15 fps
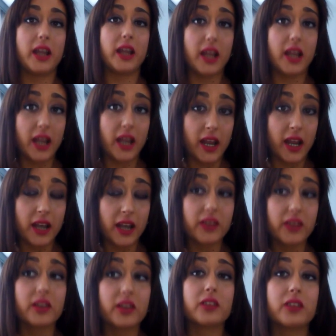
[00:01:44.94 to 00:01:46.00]

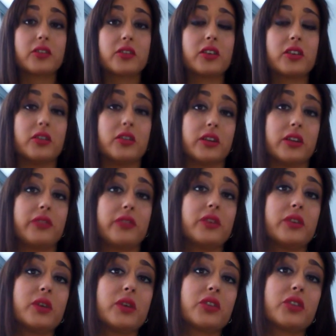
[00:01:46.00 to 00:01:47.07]
And so, if
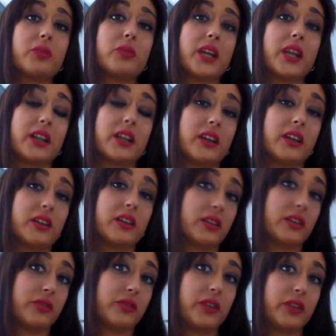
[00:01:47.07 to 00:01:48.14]
you want to make
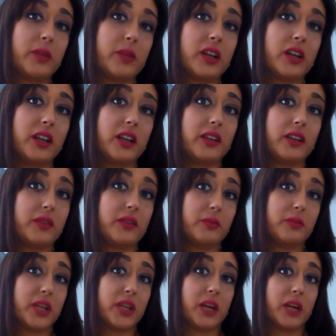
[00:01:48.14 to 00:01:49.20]
the female,
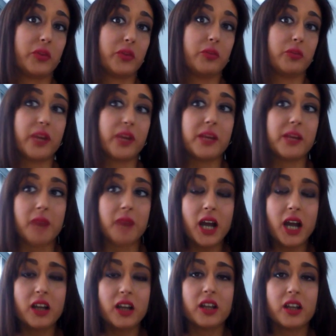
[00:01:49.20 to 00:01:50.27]
it becomes
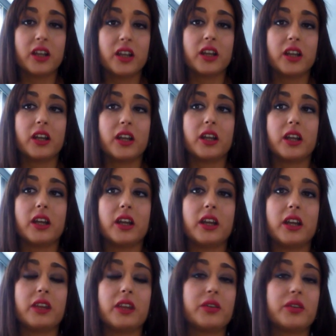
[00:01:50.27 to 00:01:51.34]
prima.
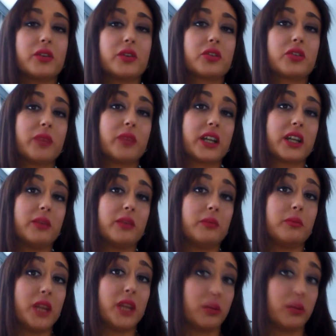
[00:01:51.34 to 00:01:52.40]
And if you want to make the
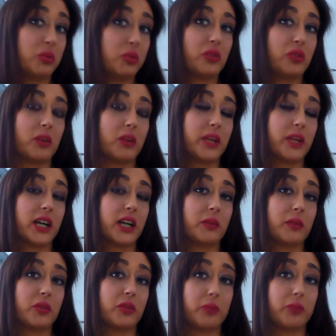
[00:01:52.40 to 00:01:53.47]
male plural,
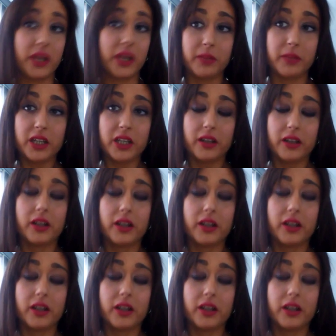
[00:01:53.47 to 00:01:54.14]
becomes primi.